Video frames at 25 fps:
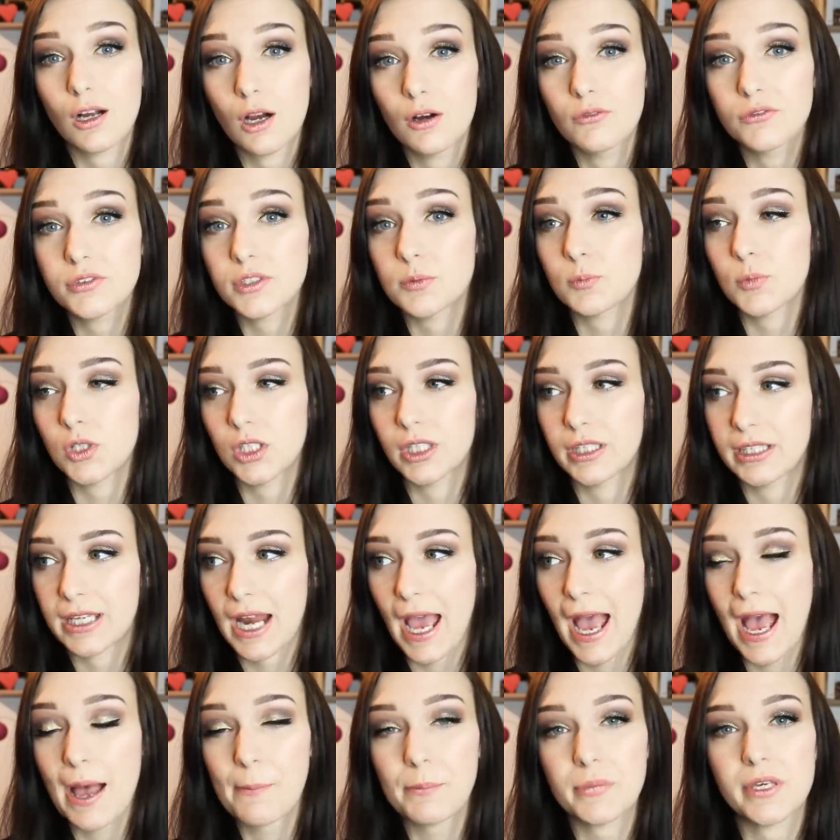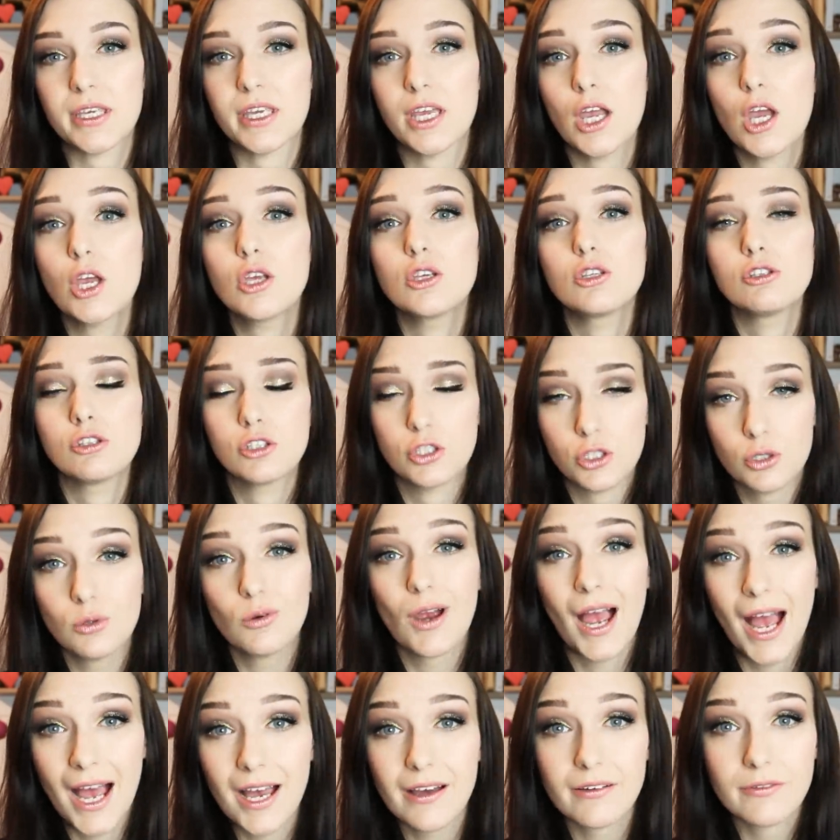comfortable and happy, you
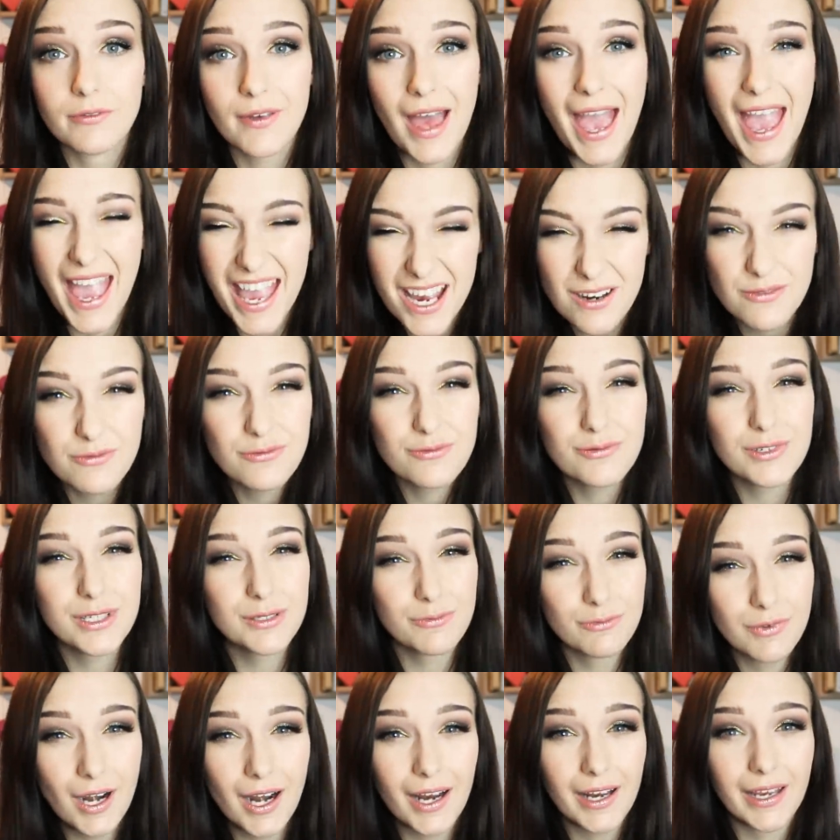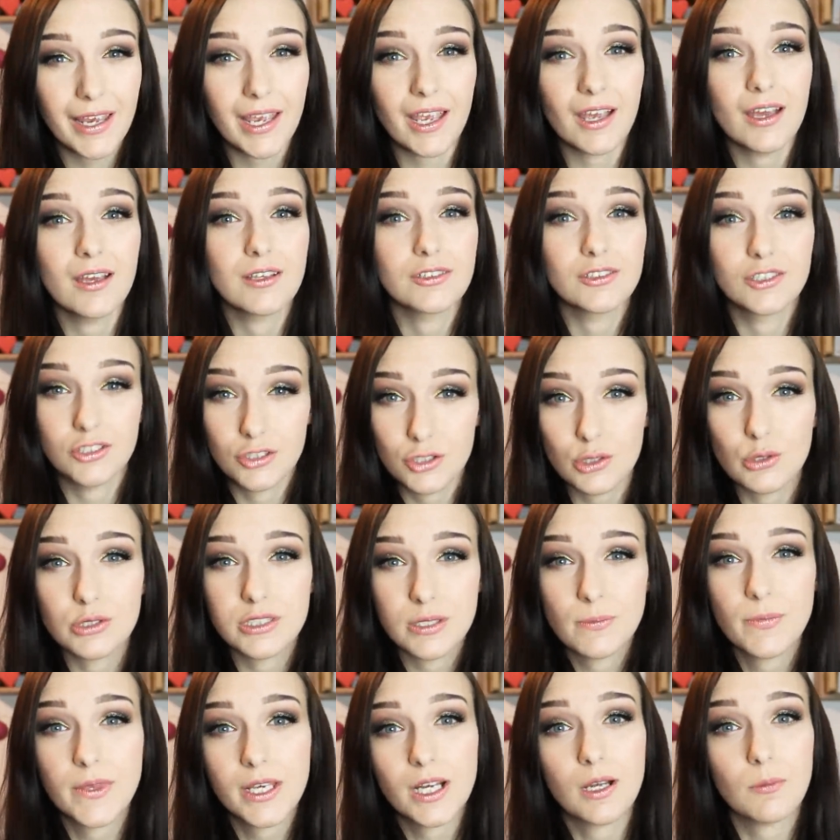have every right to do
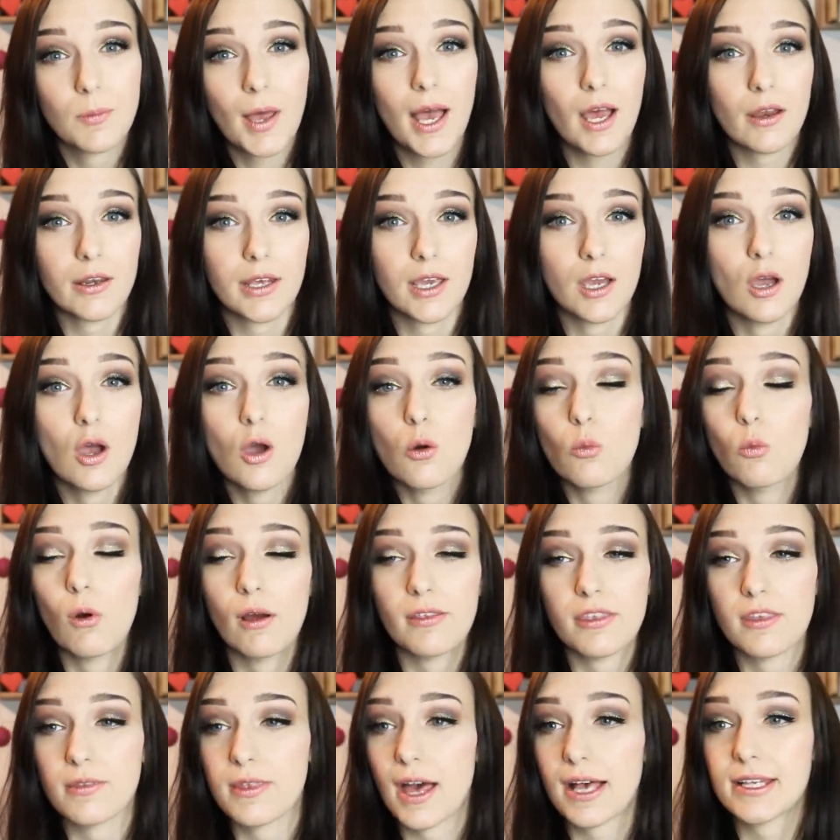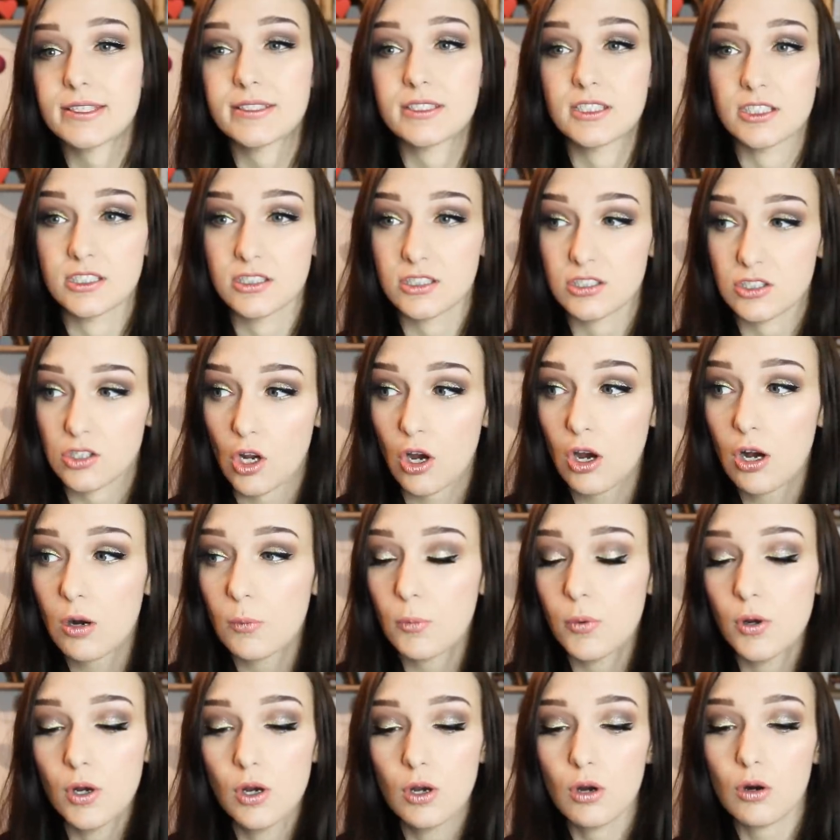something about it, whether that's to stop
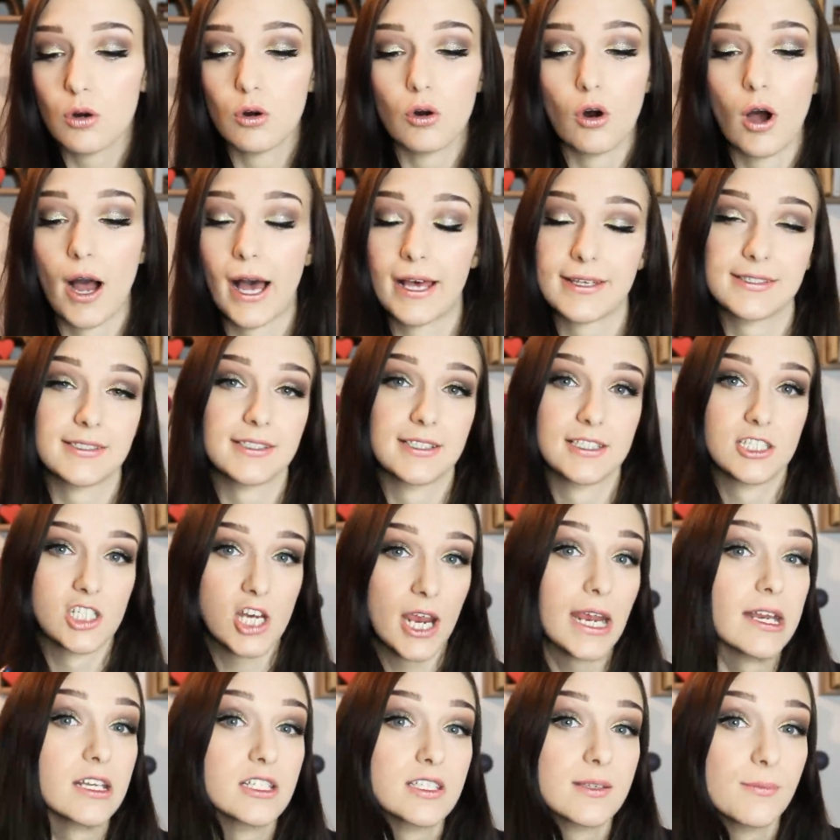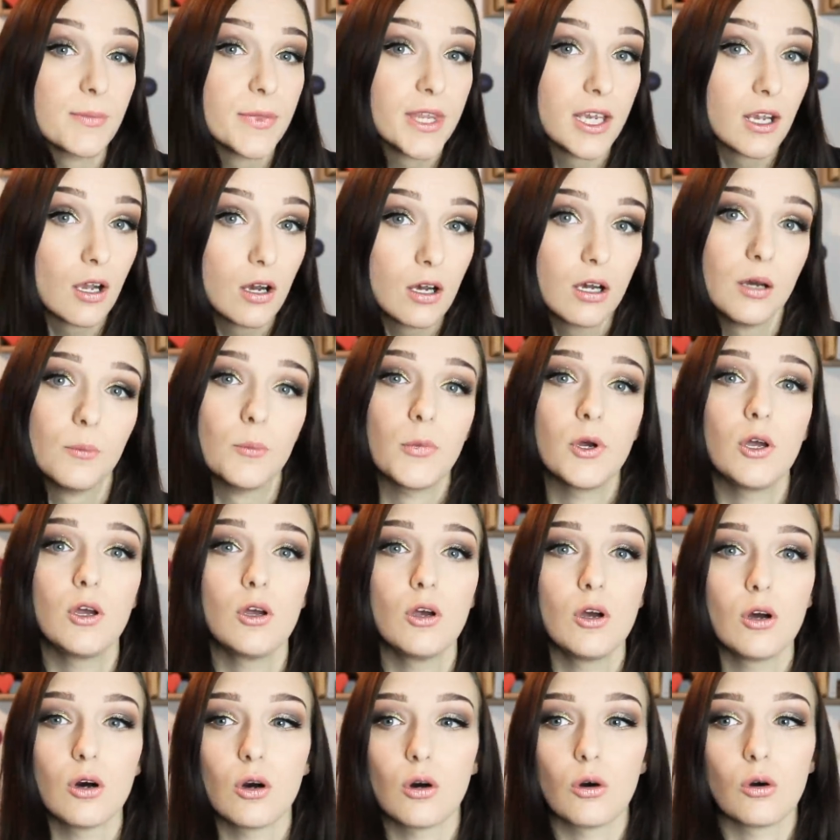or ask to change something up
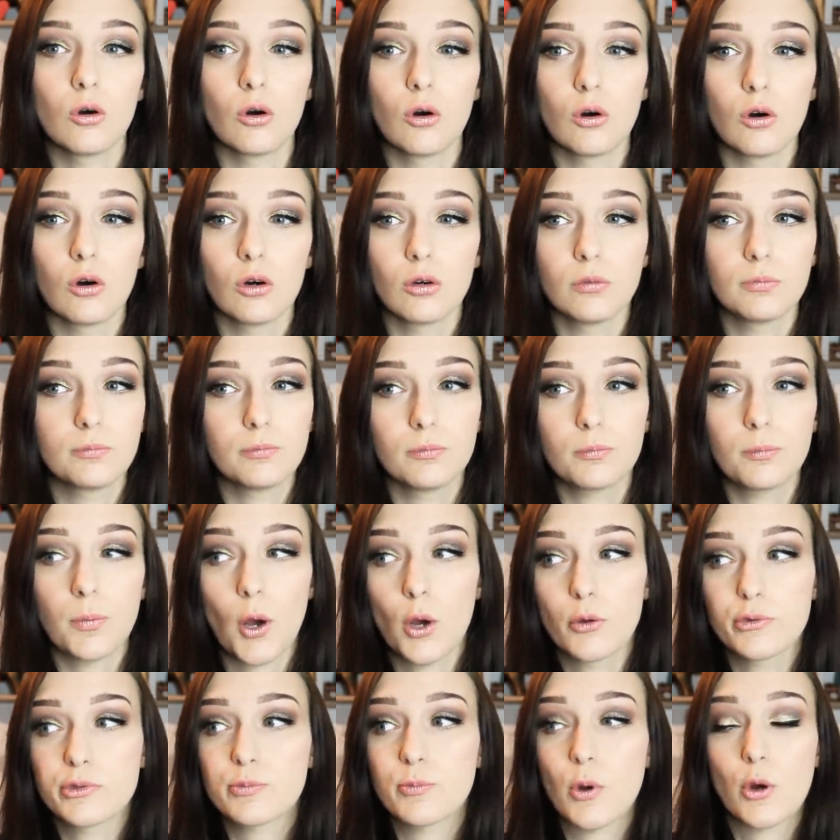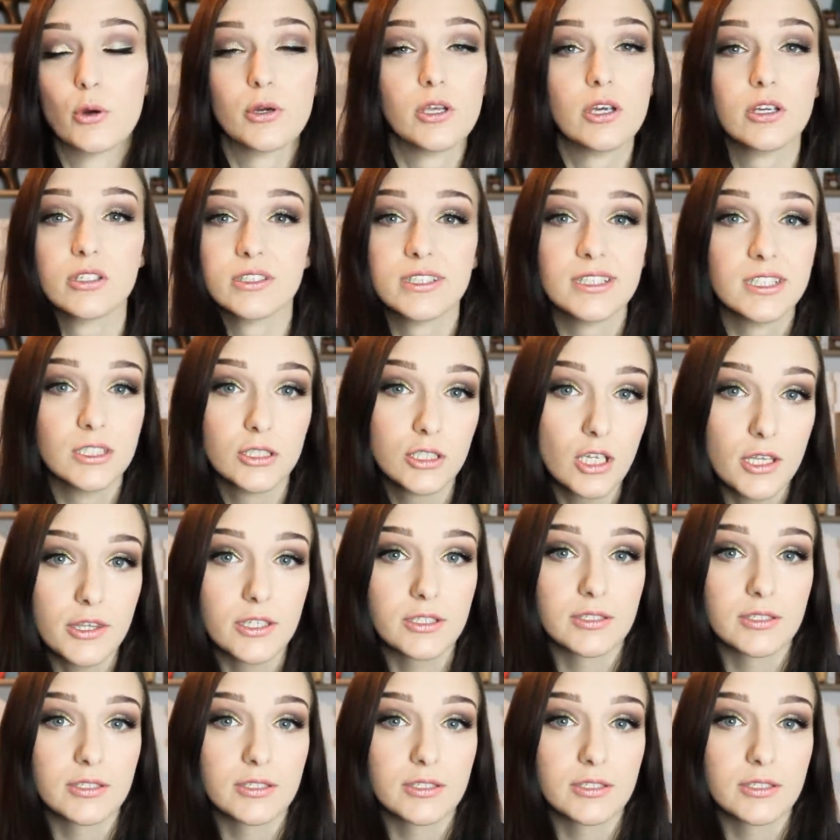or postpone it until another